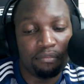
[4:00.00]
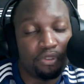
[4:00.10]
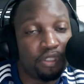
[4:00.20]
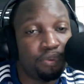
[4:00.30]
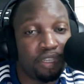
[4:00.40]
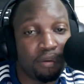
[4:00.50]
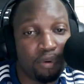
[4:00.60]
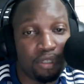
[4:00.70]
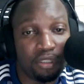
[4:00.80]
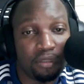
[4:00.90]
Reggae
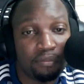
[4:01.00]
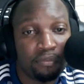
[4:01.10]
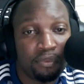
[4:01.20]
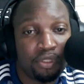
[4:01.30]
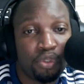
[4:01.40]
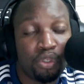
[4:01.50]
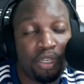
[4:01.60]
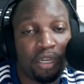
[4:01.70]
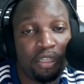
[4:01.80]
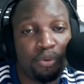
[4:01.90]
Boyz. So
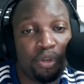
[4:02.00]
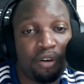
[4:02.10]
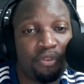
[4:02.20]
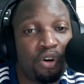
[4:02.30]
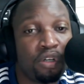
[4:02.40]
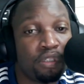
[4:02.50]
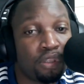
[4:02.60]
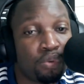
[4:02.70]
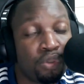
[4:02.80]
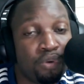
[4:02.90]
yeah, he would have gone
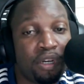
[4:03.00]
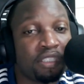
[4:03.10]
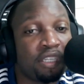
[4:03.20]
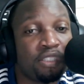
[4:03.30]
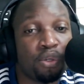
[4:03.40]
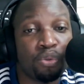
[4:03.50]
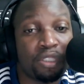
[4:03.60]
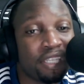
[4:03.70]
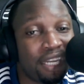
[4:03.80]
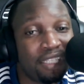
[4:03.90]
through the ranks. That's how
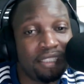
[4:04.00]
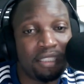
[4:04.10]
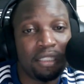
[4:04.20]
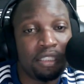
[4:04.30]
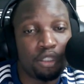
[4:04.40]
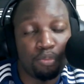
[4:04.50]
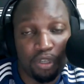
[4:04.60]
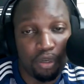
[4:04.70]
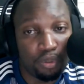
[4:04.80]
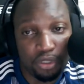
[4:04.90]
talented this player
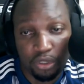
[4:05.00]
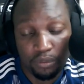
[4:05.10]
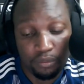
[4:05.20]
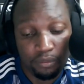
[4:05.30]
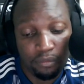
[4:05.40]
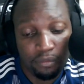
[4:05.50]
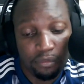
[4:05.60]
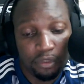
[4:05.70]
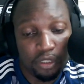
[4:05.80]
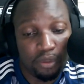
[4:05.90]
was.
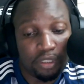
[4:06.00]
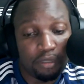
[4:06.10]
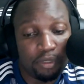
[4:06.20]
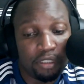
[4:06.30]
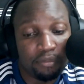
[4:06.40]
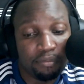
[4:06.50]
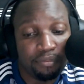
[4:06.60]
You know what I mean?